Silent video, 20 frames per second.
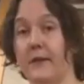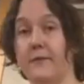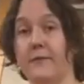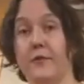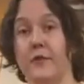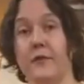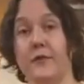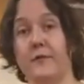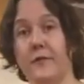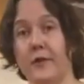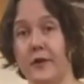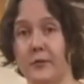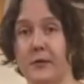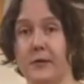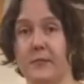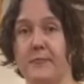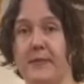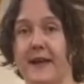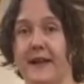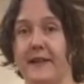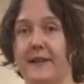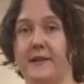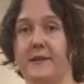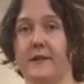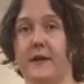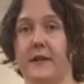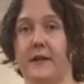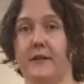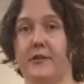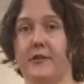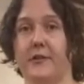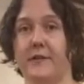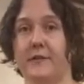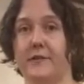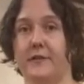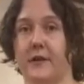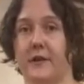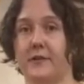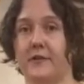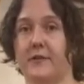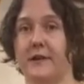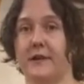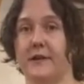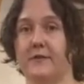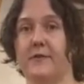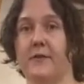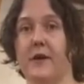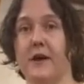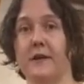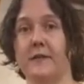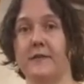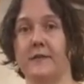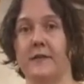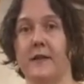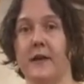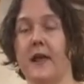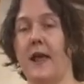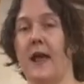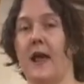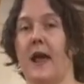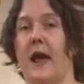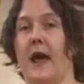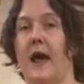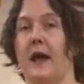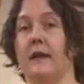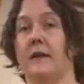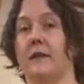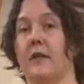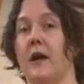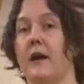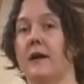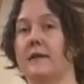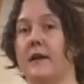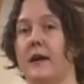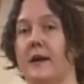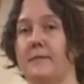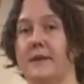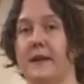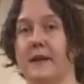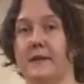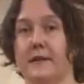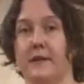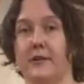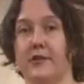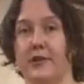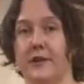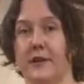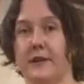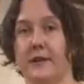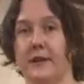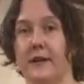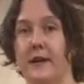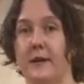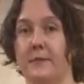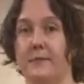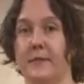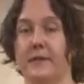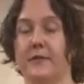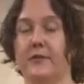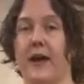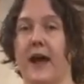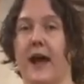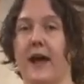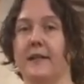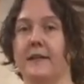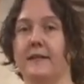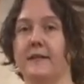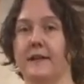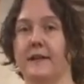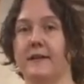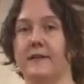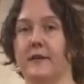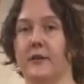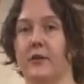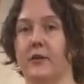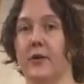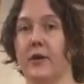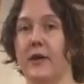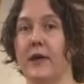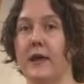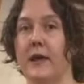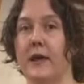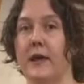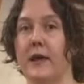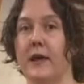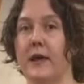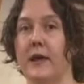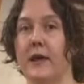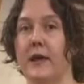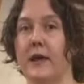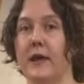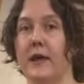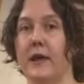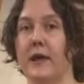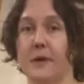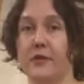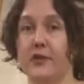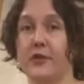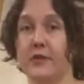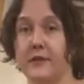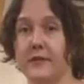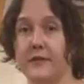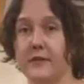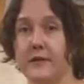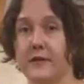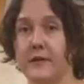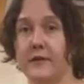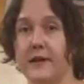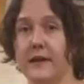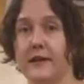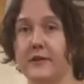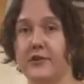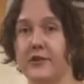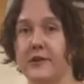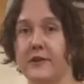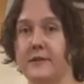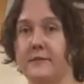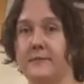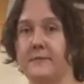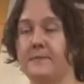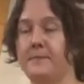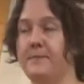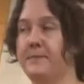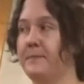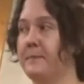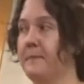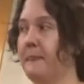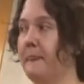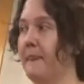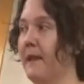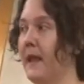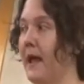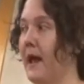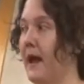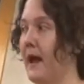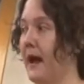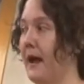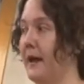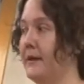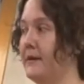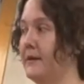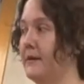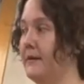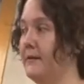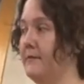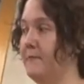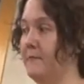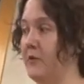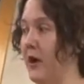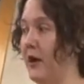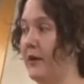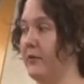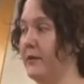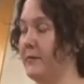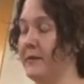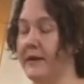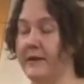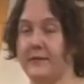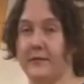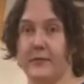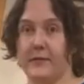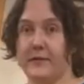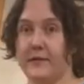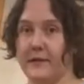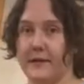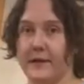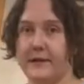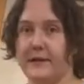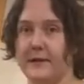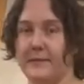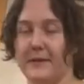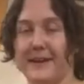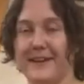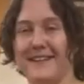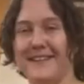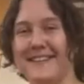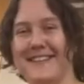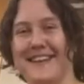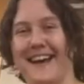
first vertebrate paleontologist, Dr. Dick Fox, and longtime technician, Mr. Alan Lindo. So it's quite special to the collection, not only because it was collected by us.